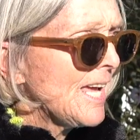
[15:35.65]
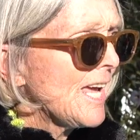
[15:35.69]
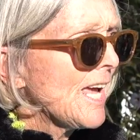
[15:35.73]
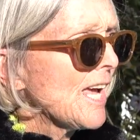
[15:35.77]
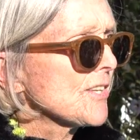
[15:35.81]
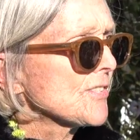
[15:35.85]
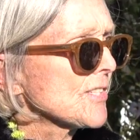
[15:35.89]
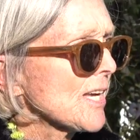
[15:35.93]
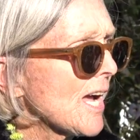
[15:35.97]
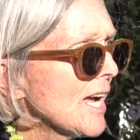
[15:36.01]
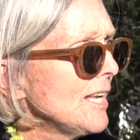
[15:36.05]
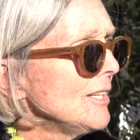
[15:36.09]

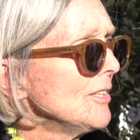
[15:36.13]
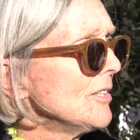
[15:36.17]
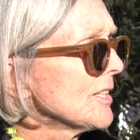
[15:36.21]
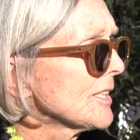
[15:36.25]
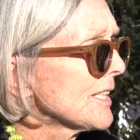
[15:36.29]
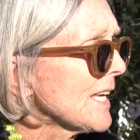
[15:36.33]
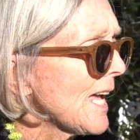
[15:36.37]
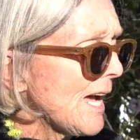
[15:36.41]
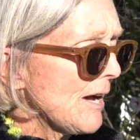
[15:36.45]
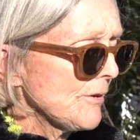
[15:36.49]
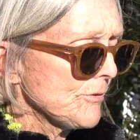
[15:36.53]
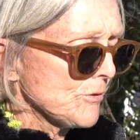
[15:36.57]
As I
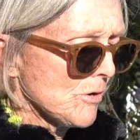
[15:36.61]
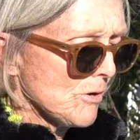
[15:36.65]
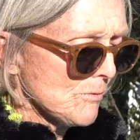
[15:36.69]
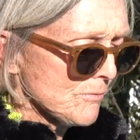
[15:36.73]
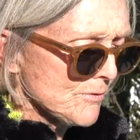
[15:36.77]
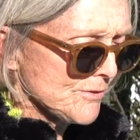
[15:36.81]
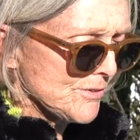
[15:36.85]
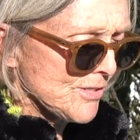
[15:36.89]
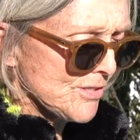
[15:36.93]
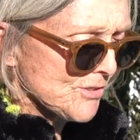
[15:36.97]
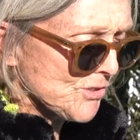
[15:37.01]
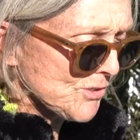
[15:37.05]
look out
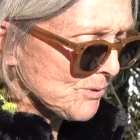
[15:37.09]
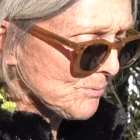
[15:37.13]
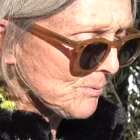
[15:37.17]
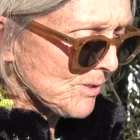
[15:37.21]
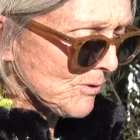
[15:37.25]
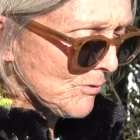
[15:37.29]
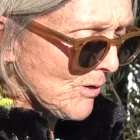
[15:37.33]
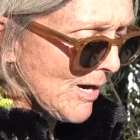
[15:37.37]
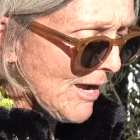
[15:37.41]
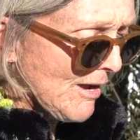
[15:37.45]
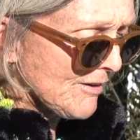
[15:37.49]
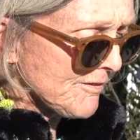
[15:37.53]
over this
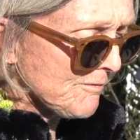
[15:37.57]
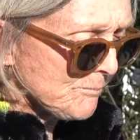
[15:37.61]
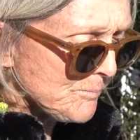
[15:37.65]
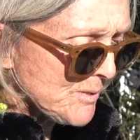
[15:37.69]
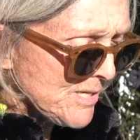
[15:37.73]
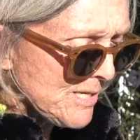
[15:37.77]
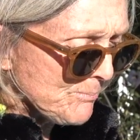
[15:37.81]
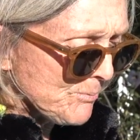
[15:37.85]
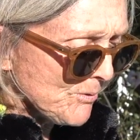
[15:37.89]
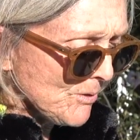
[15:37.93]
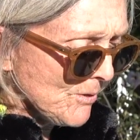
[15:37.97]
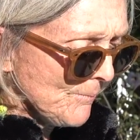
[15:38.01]
crowd of
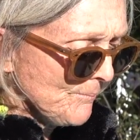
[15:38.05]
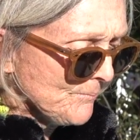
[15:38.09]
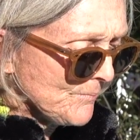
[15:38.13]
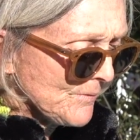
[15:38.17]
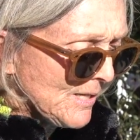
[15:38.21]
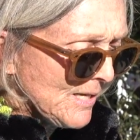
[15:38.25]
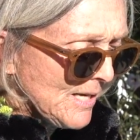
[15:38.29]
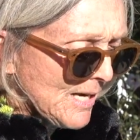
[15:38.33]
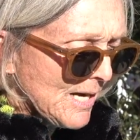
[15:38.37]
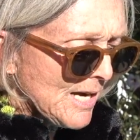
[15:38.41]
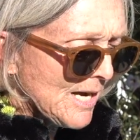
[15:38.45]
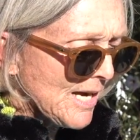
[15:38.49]
people,
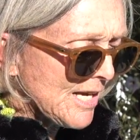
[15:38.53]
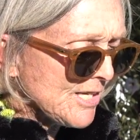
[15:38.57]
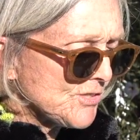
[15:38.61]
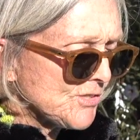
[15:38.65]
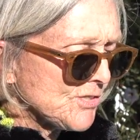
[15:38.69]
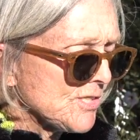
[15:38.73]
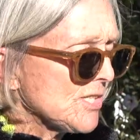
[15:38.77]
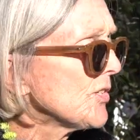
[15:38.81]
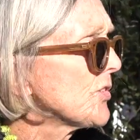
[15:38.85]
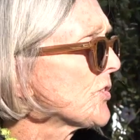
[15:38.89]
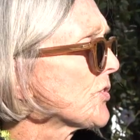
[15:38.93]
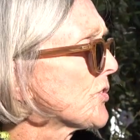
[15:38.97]
I
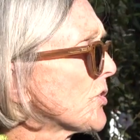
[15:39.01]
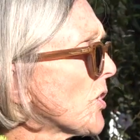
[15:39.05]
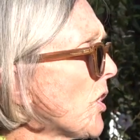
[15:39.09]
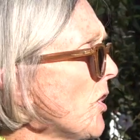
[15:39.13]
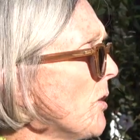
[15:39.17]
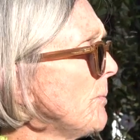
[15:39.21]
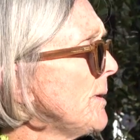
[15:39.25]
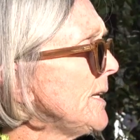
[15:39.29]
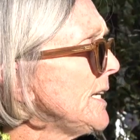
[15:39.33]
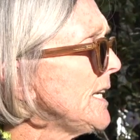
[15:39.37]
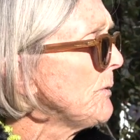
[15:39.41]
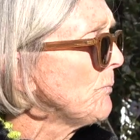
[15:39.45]
see so
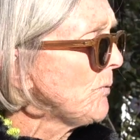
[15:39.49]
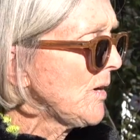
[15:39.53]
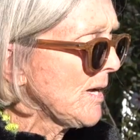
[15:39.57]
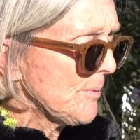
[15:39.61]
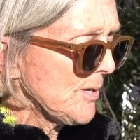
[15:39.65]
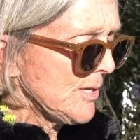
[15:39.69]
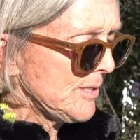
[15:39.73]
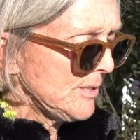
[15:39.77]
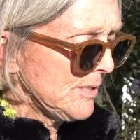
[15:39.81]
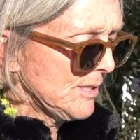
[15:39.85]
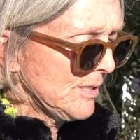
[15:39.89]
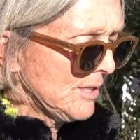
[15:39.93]
many
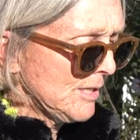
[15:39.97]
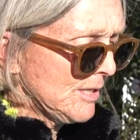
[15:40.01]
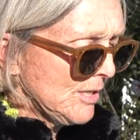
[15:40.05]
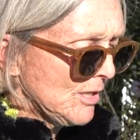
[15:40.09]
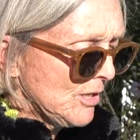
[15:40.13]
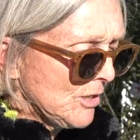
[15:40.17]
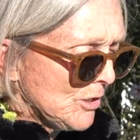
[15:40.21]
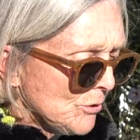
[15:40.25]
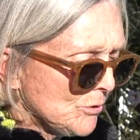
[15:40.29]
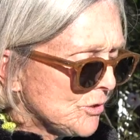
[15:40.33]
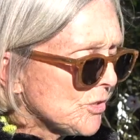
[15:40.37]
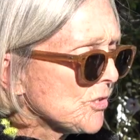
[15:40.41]
women
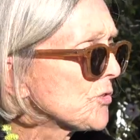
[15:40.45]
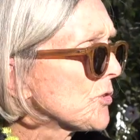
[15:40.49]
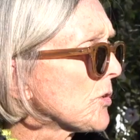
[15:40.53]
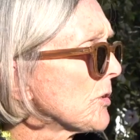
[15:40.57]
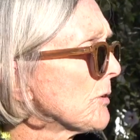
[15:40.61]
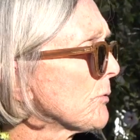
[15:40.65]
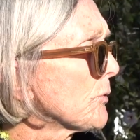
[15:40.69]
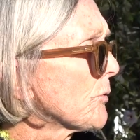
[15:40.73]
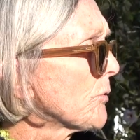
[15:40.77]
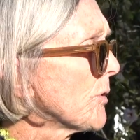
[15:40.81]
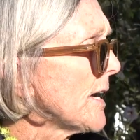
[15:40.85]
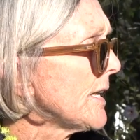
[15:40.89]
who
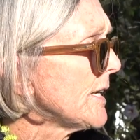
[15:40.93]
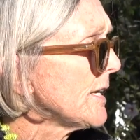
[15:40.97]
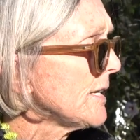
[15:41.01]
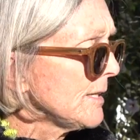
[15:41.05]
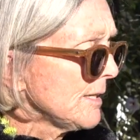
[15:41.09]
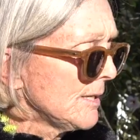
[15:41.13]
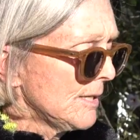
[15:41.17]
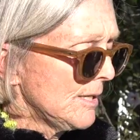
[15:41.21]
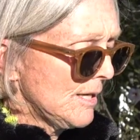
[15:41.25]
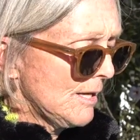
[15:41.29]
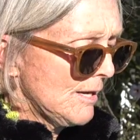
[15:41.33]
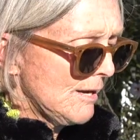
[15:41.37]
deserve credit
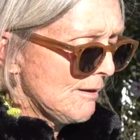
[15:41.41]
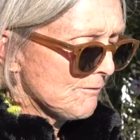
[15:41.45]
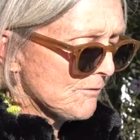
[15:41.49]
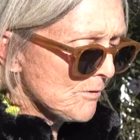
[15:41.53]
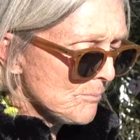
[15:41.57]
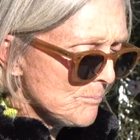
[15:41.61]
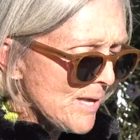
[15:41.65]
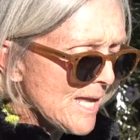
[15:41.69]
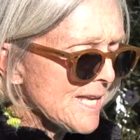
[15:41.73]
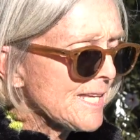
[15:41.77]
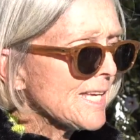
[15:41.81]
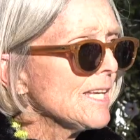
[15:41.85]
for
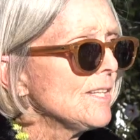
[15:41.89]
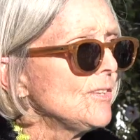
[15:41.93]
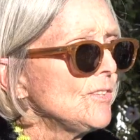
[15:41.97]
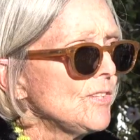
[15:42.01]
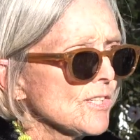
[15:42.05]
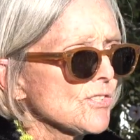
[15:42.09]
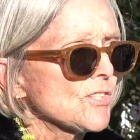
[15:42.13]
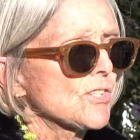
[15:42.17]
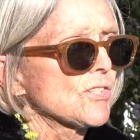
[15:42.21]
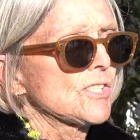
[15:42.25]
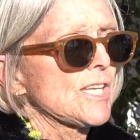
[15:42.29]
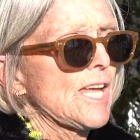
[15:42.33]
making
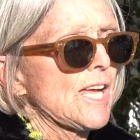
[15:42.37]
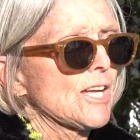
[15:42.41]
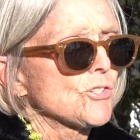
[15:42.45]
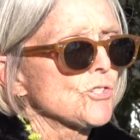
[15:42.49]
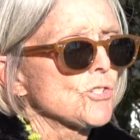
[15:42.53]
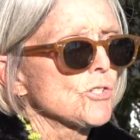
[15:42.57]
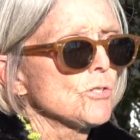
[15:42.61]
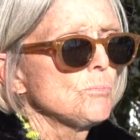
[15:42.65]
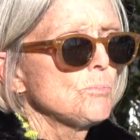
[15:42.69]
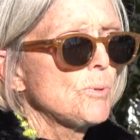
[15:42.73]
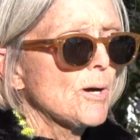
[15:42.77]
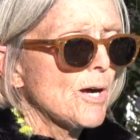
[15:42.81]
this
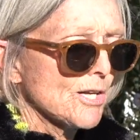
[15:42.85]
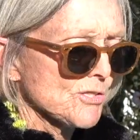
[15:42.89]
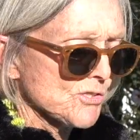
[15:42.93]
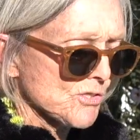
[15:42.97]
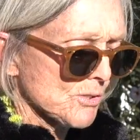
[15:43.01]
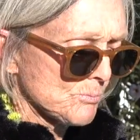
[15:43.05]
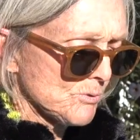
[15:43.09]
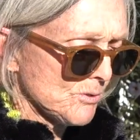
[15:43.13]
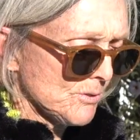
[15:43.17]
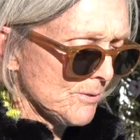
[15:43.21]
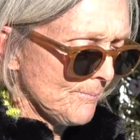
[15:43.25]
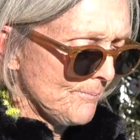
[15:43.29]
statue
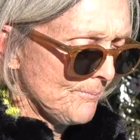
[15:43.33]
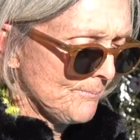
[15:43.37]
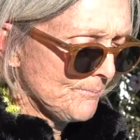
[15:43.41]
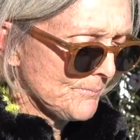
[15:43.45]
possible.